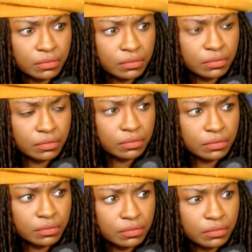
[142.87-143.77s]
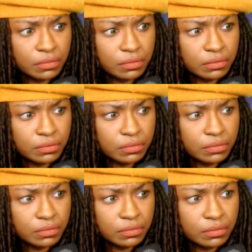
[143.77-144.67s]

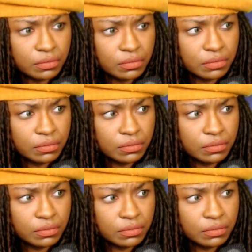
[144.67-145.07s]
(silence)